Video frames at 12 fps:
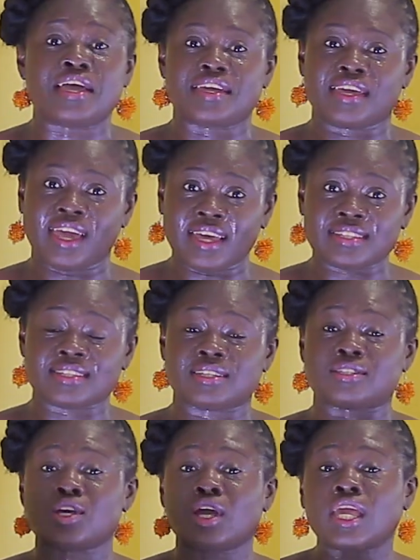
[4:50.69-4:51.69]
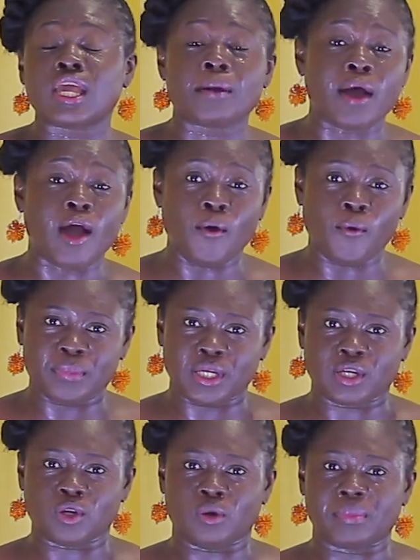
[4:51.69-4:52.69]
Yes, talking about home
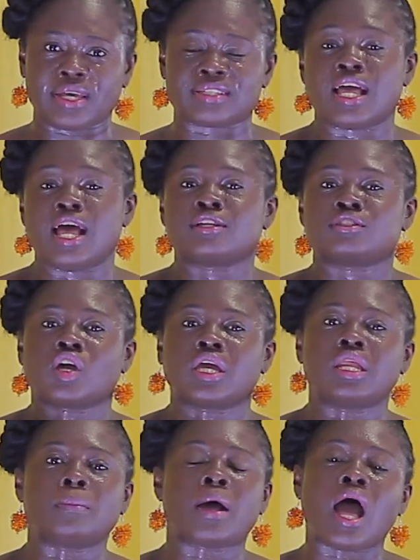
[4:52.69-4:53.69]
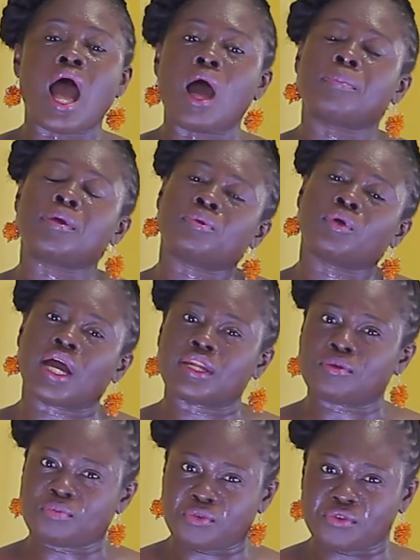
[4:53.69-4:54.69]
economics, talking about how people can
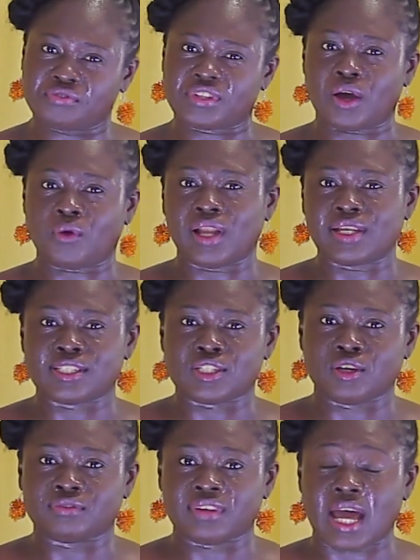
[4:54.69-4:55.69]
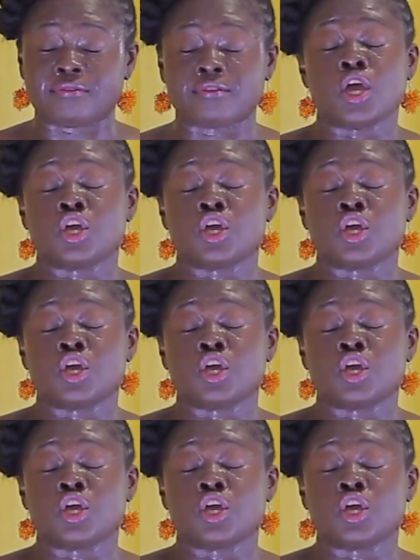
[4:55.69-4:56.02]
improve their quality of life.